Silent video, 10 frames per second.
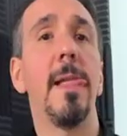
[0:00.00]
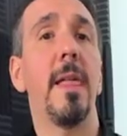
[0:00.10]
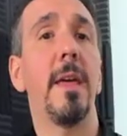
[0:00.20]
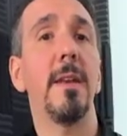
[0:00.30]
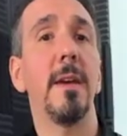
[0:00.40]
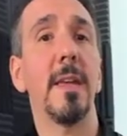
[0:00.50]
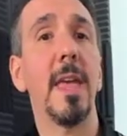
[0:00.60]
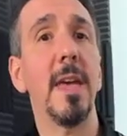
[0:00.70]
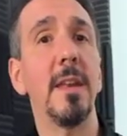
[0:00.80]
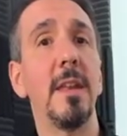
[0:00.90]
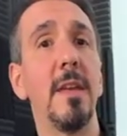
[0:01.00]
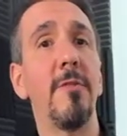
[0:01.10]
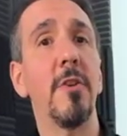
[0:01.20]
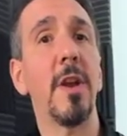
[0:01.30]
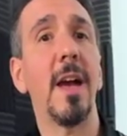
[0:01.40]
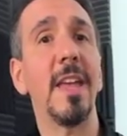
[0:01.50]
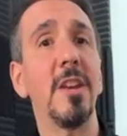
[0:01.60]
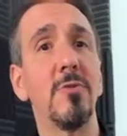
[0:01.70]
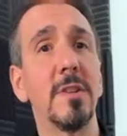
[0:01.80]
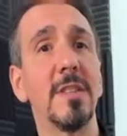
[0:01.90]
And again, if you're not
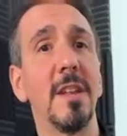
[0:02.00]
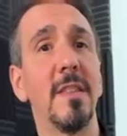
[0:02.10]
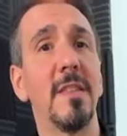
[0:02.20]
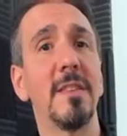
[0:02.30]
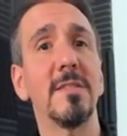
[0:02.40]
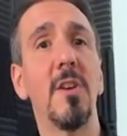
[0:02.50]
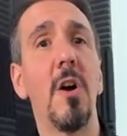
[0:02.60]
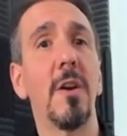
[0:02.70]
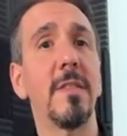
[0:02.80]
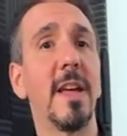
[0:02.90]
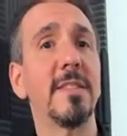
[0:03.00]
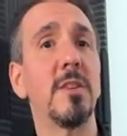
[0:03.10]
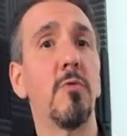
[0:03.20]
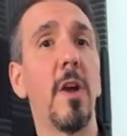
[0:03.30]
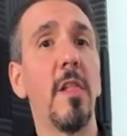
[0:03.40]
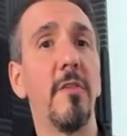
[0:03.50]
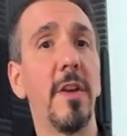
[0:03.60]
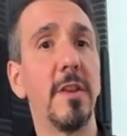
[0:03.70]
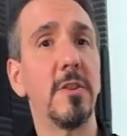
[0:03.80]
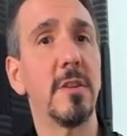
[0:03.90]
interested in this song, that's
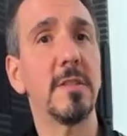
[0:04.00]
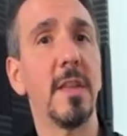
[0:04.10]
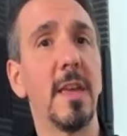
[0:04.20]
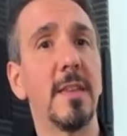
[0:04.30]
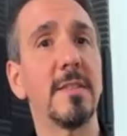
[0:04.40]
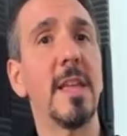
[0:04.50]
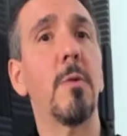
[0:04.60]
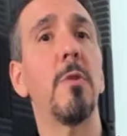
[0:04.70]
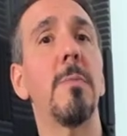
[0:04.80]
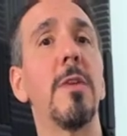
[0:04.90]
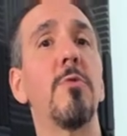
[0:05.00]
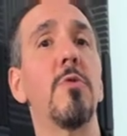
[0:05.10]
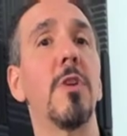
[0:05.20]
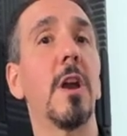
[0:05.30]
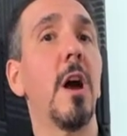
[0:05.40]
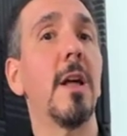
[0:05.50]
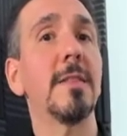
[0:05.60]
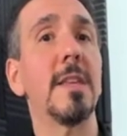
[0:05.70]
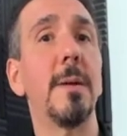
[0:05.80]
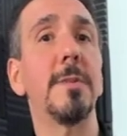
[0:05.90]
irrelevant. Just like stick with me through the
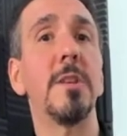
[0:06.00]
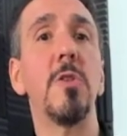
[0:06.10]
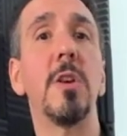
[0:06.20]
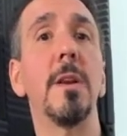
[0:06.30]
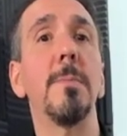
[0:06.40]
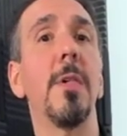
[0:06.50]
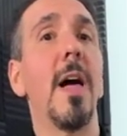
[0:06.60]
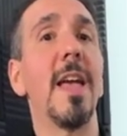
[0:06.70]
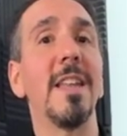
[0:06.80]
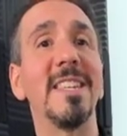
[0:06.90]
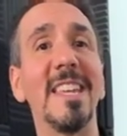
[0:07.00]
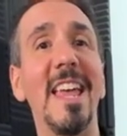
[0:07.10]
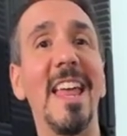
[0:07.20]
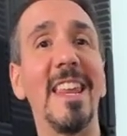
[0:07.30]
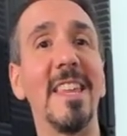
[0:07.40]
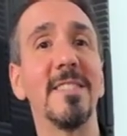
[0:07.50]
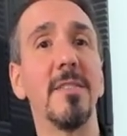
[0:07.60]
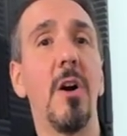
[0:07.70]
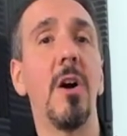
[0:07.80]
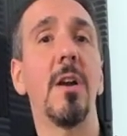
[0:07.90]
concept, and you can apply it to any
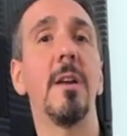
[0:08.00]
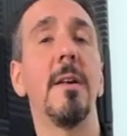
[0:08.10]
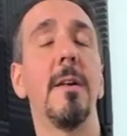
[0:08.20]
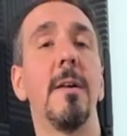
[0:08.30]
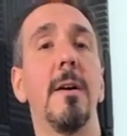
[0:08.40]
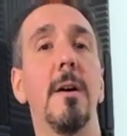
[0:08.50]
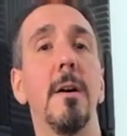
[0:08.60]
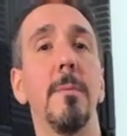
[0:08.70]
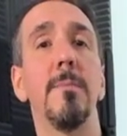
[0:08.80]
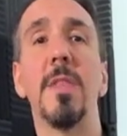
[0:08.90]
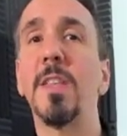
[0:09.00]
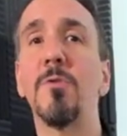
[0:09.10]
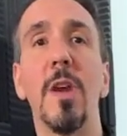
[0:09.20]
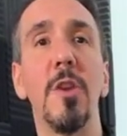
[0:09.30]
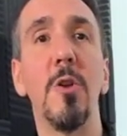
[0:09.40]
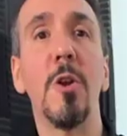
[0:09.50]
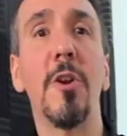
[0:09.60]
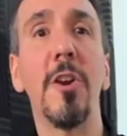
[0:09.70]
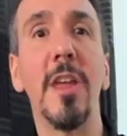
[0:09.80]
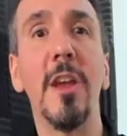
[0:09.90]
song. That's right, you
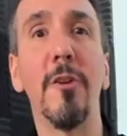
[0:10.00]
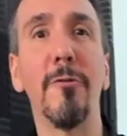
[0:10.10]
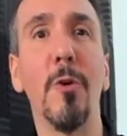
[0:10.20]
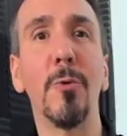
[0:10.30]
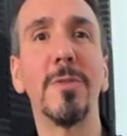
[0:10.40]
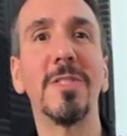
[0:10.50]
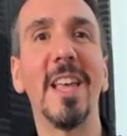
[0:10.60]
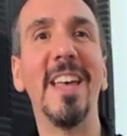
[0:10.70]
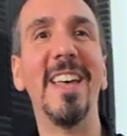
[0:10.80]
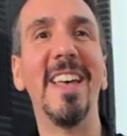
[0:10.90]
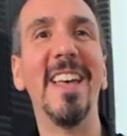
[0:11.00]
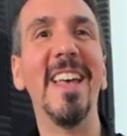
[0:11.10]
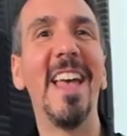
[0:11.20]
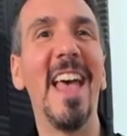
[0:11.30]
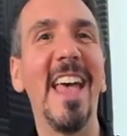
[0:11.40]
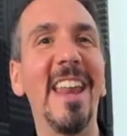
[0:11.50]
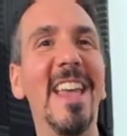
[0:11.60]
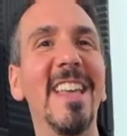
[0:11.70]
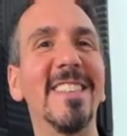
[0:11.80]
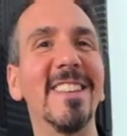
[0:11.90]
heard it here, folks.
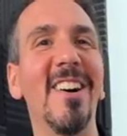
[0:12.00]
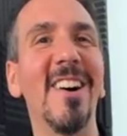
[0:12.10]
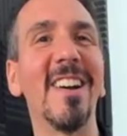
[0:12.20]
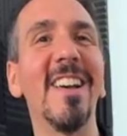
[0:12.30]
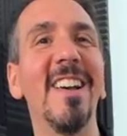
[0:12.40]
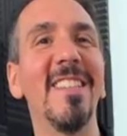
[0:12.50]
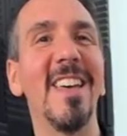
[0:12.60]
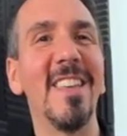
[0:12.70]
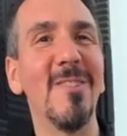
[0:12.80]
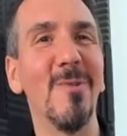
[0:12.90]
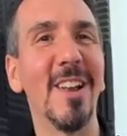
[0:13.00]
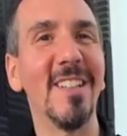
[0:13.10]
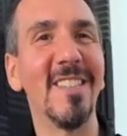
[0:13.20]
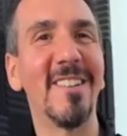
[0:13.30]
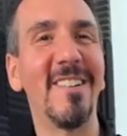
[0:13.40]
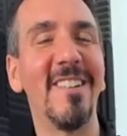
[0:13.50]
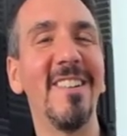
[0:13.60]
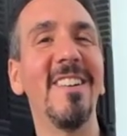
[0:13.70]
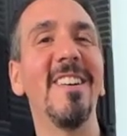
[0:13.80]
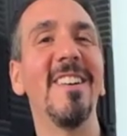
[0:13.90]
Any song that you want to learn